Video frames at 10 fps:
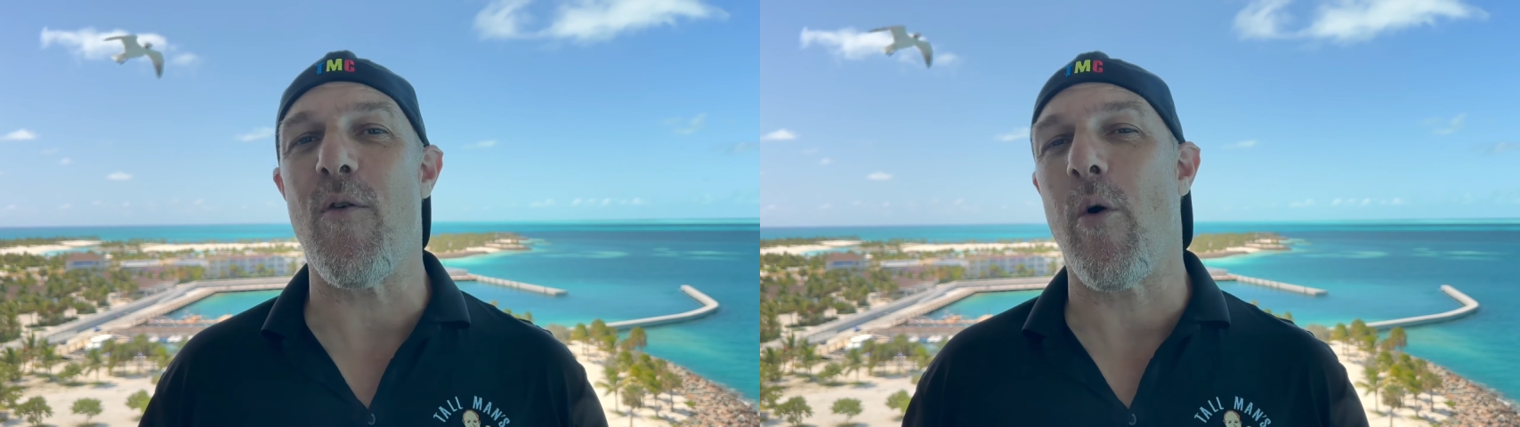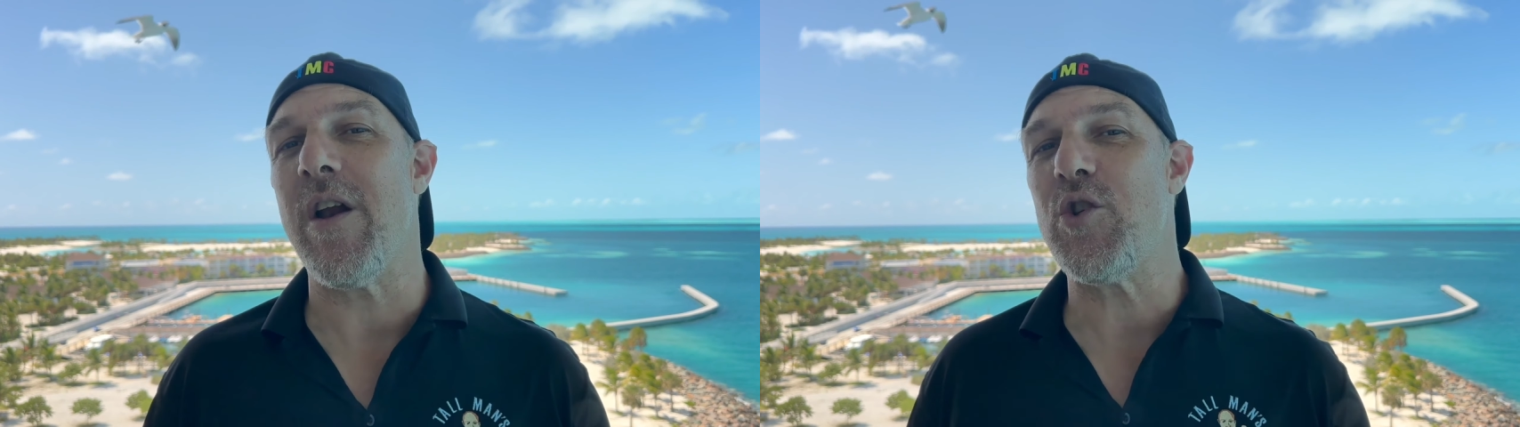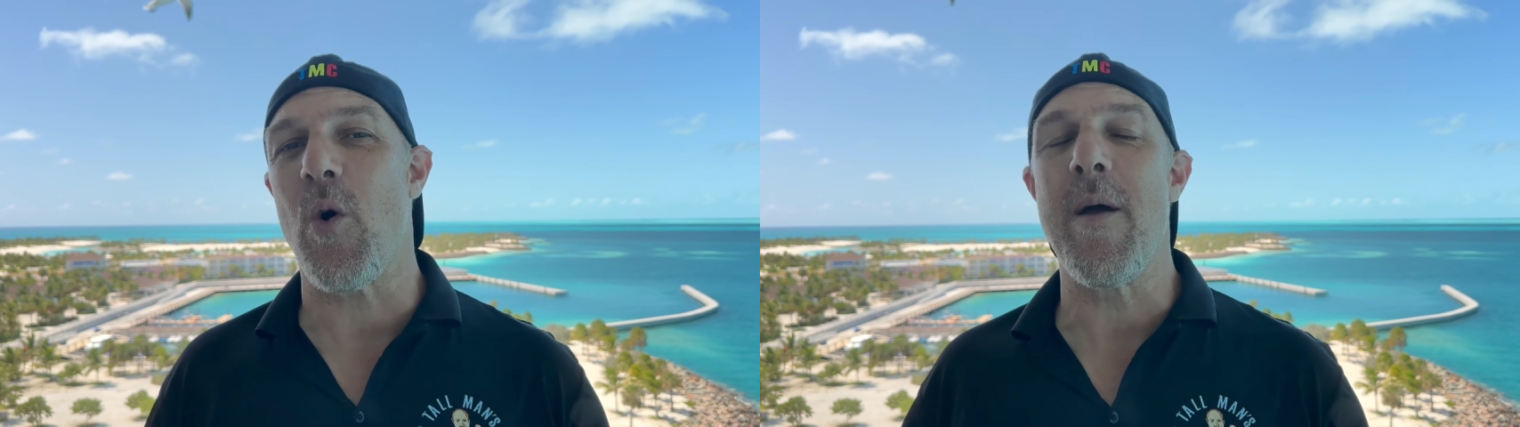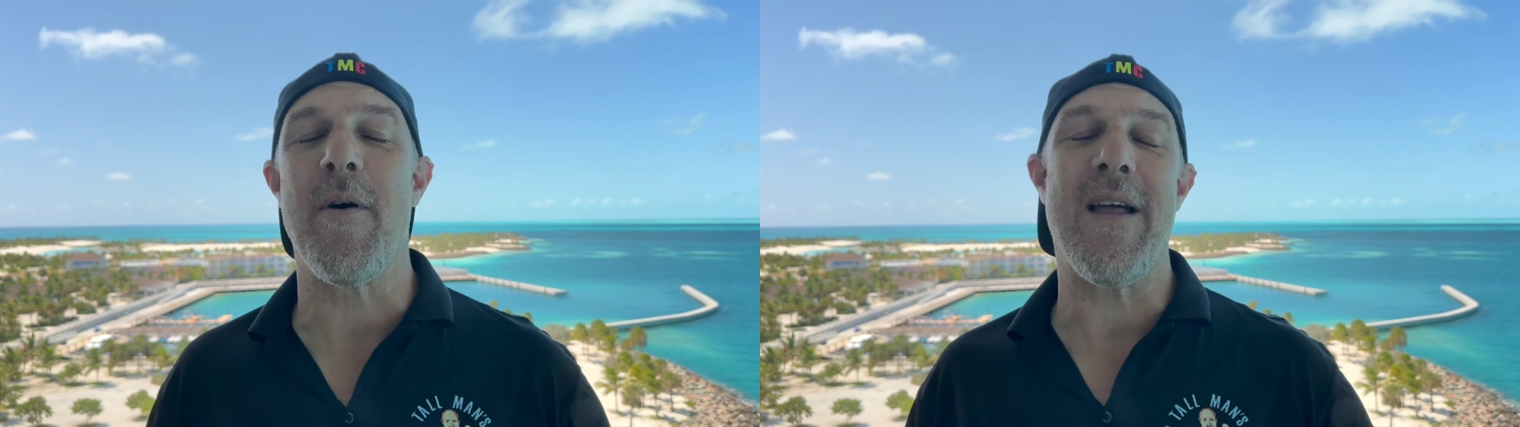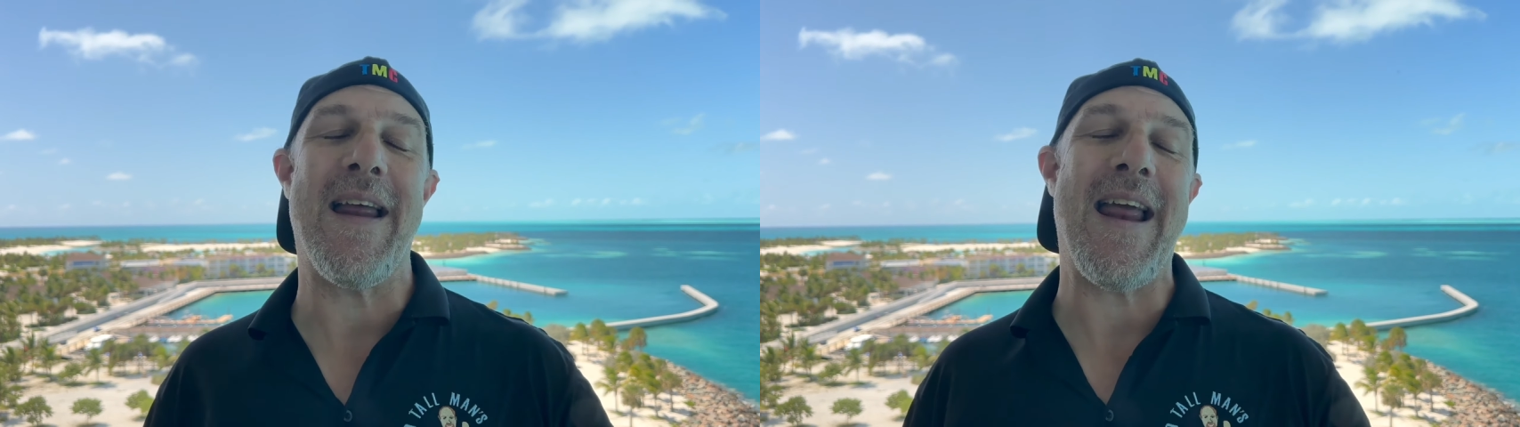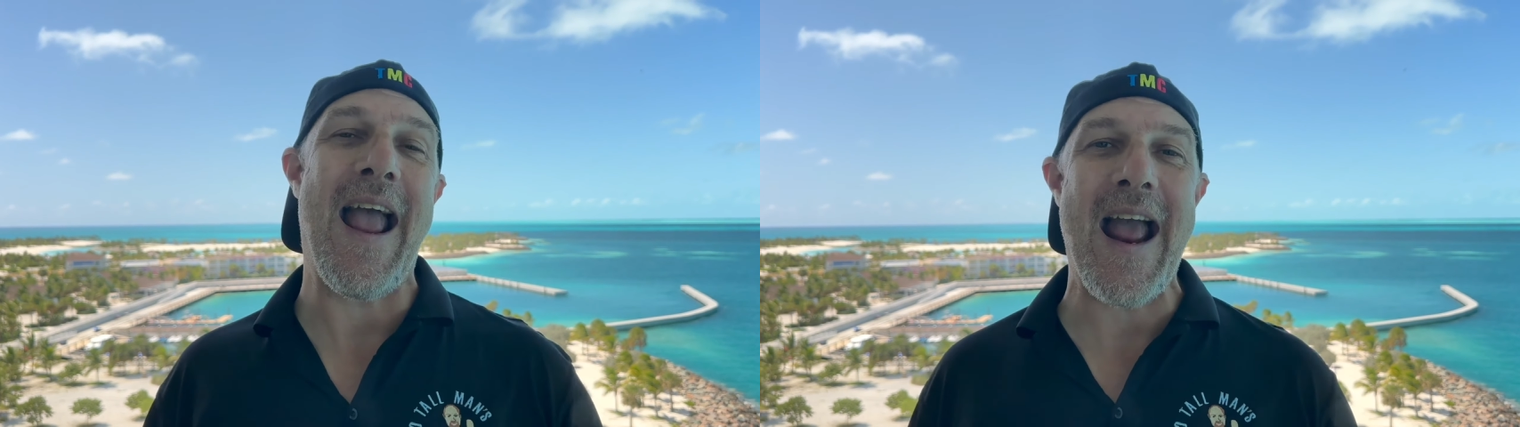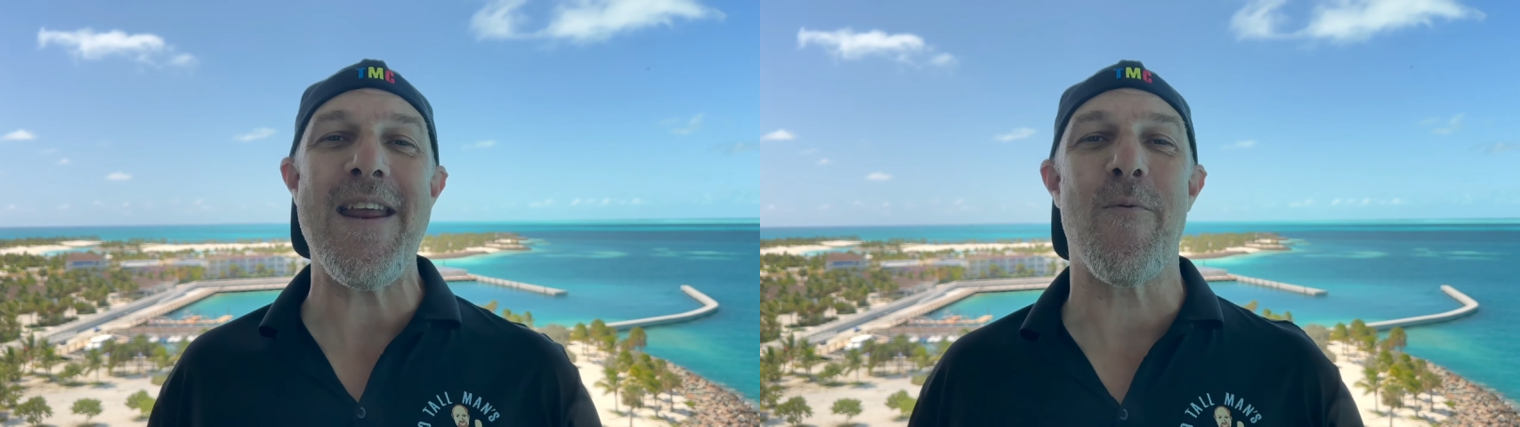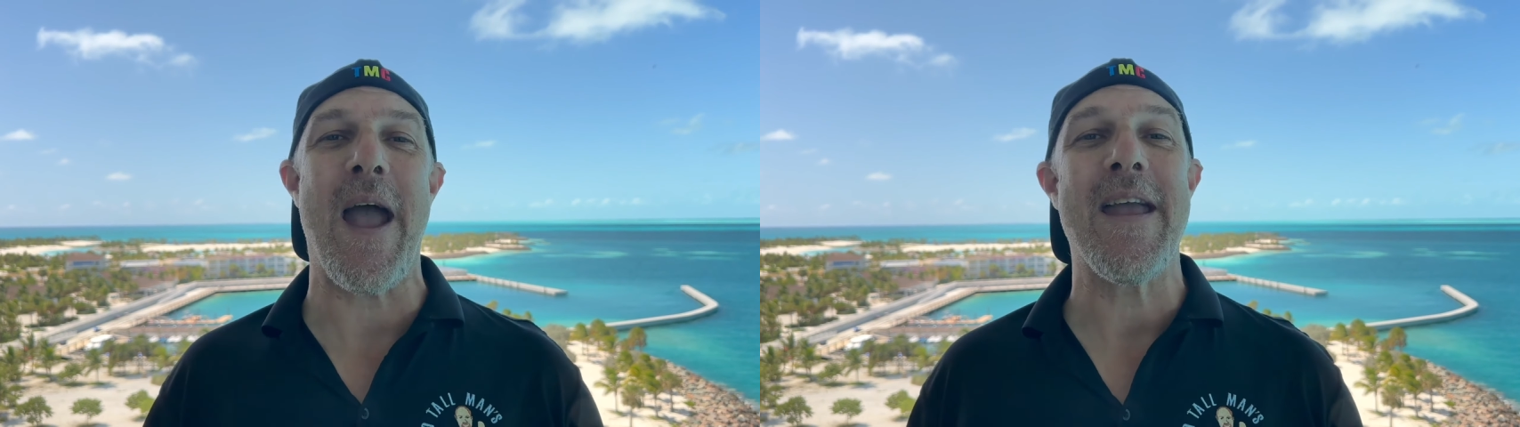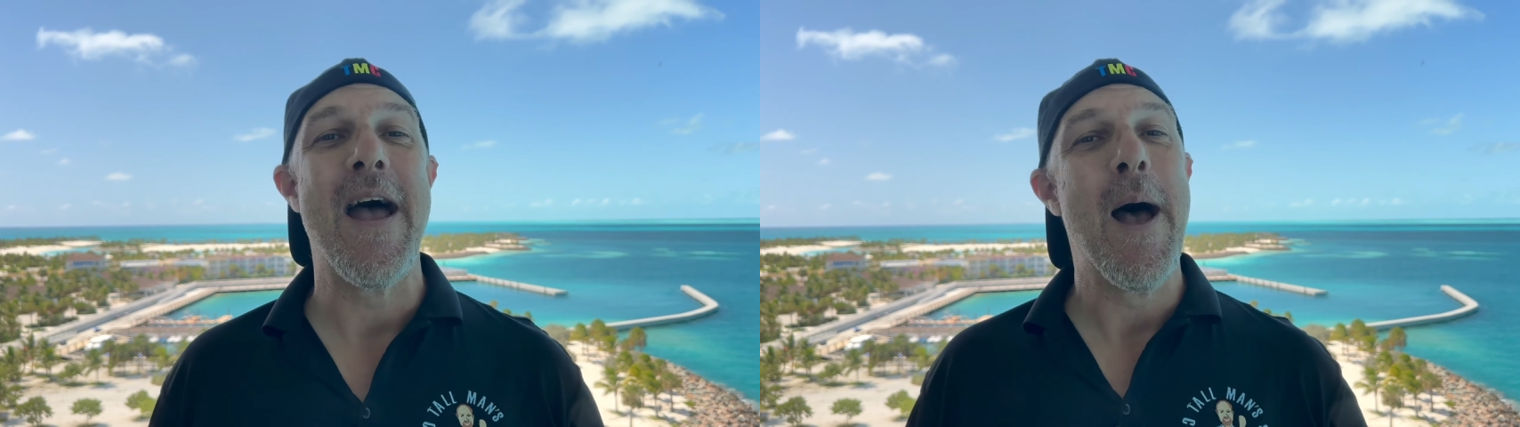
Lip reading: or enjoyable in any way,